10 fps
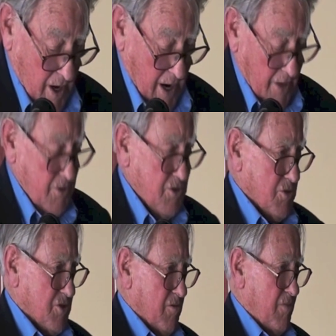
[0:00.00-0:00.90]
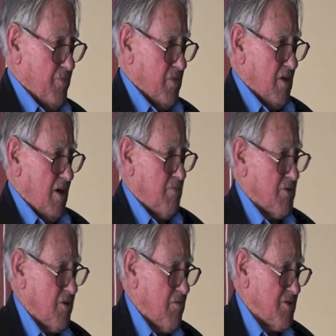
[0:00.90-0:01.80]
and this was an
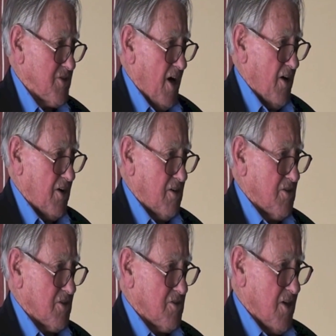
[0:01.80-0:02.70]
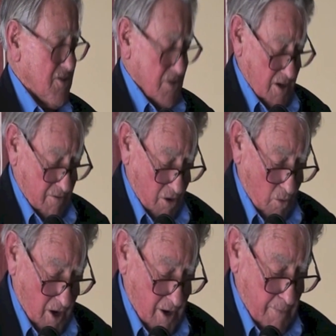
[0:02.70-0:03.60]
absolutely resounding success in every
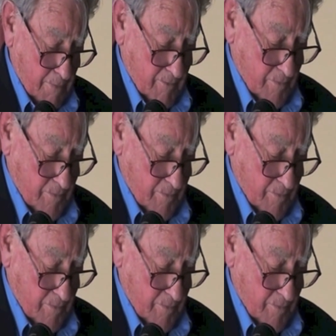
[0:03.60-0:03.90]
way.